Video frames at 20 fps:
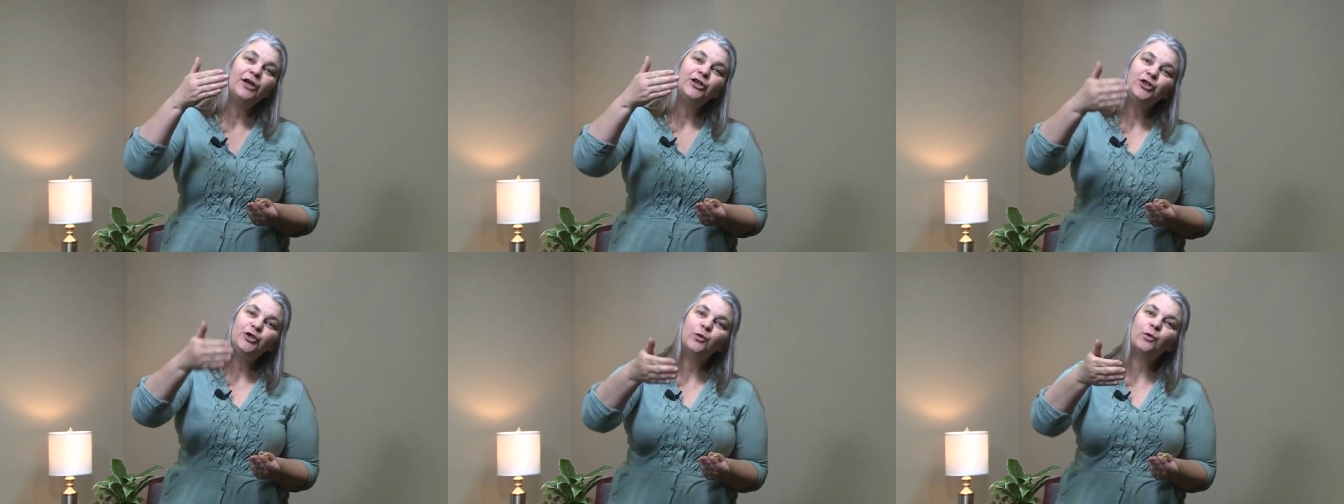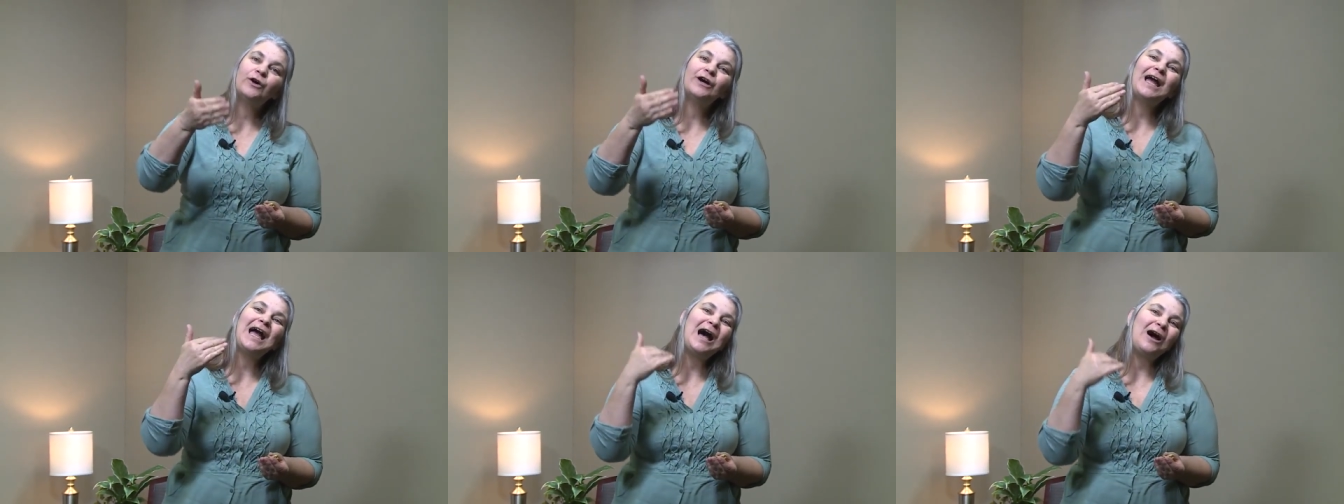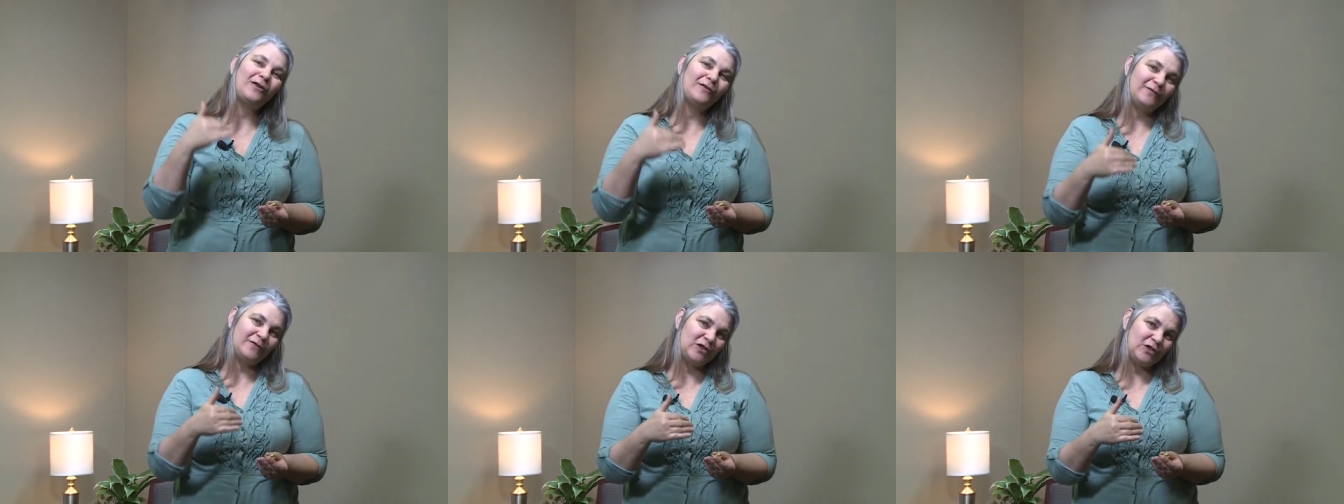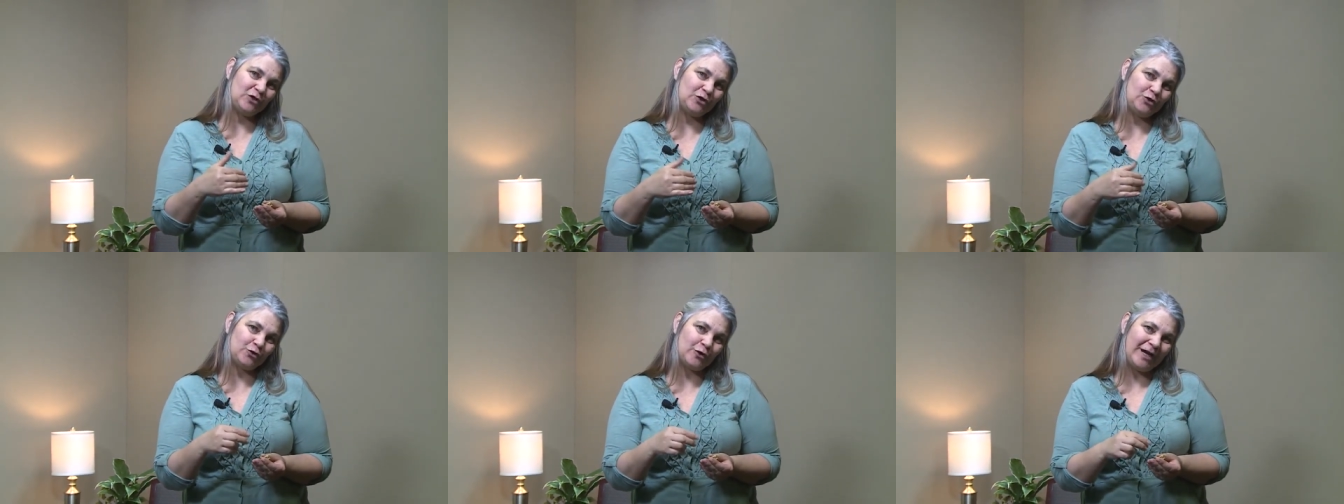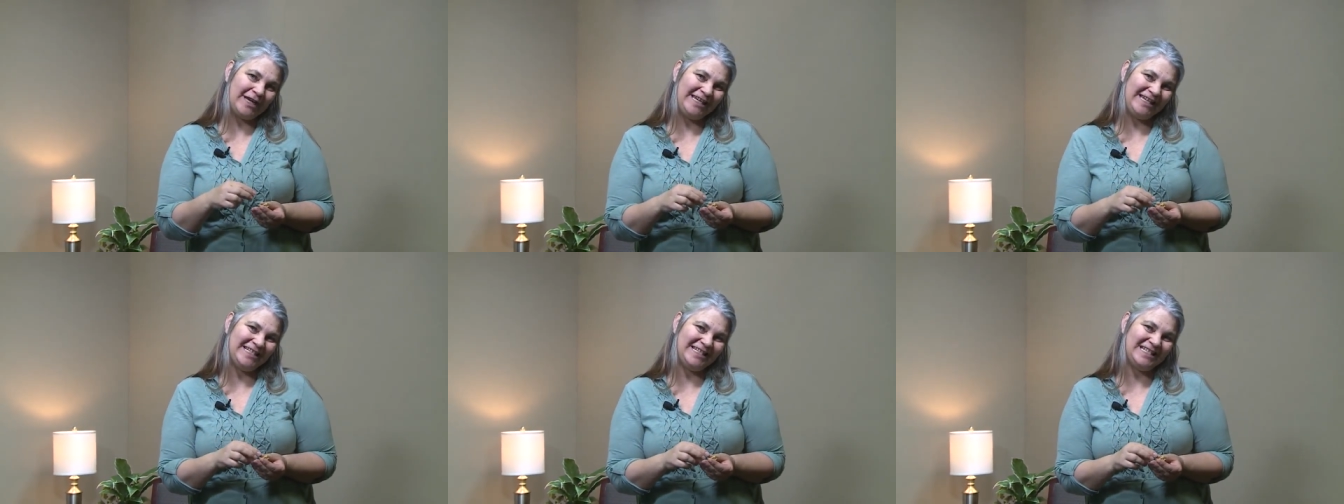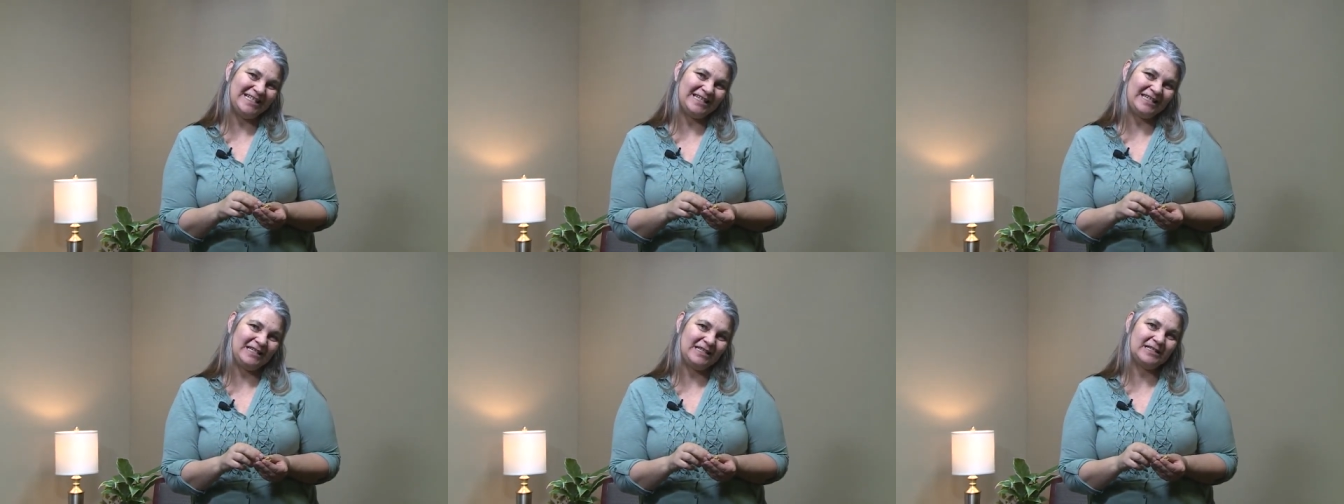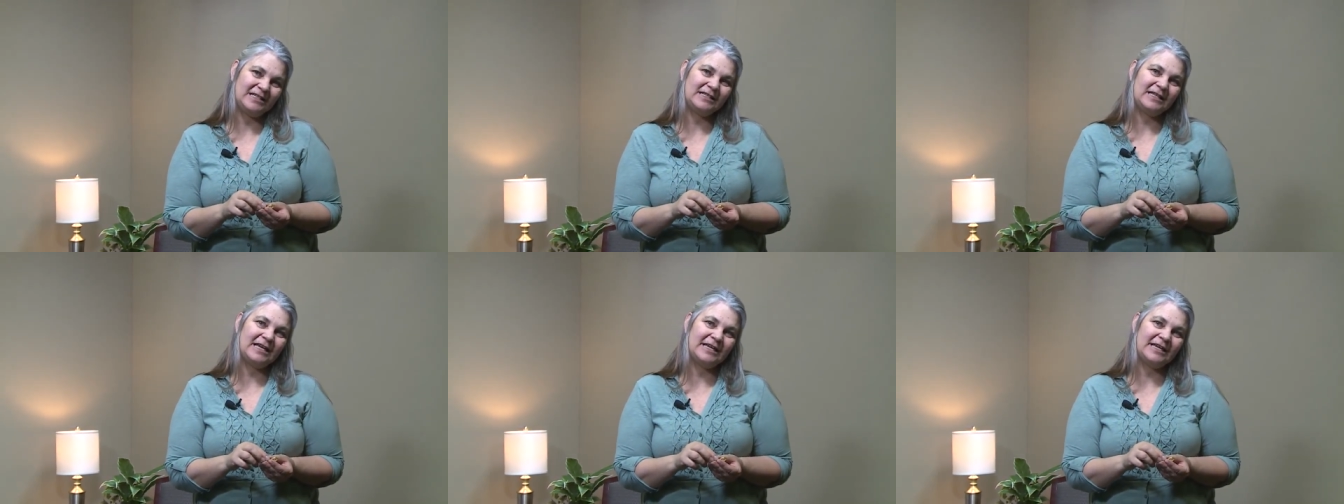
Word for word: you are out of striking distance.